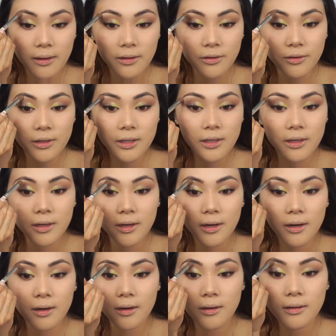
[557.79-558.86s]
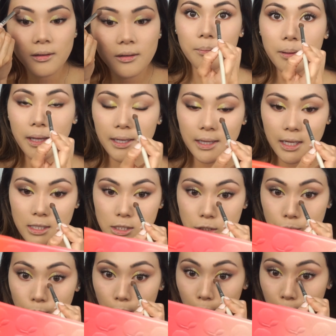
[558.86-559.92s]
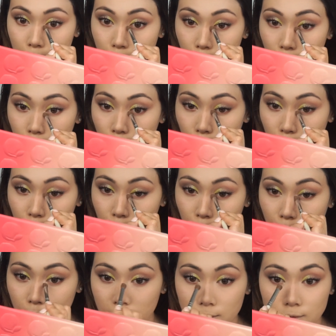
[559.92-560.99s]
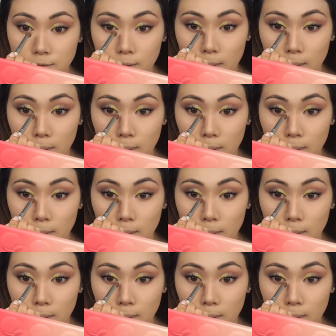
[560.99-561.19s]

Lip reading: under here, apply that to our inner corners.